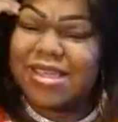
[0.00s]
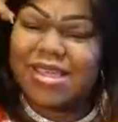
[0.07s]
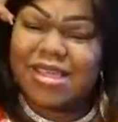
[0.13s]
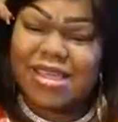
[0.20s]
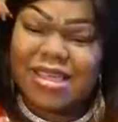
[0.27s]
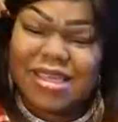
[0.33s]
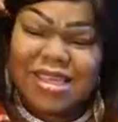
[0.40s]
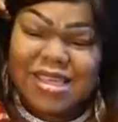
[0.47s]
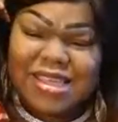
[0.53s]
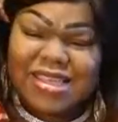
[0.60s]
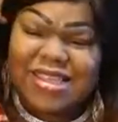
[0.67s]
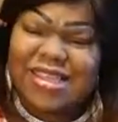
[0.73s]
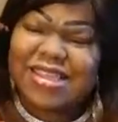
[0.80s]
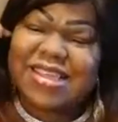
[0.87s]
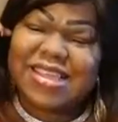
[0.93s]

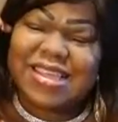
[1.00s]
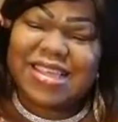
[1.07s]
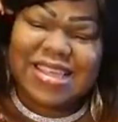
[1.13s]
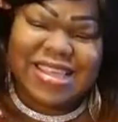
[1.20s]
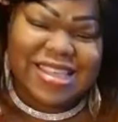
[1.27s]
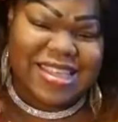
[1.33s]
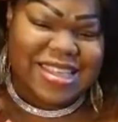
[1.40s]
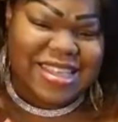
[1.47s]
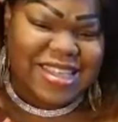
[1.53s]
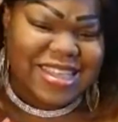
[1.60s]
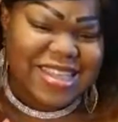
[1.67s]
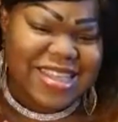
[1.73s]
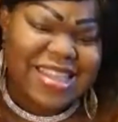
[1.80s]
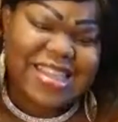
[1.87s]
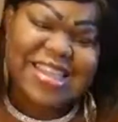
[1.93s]

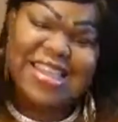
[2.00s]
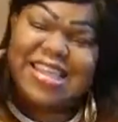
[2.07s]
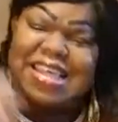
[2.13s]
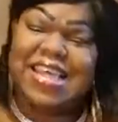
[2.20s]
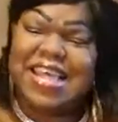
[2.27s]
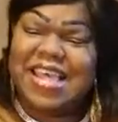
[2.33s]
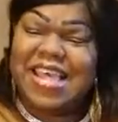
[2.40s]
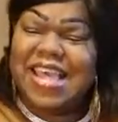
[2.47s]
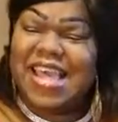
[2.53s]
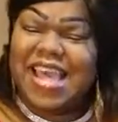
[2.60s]
Nobody speaks.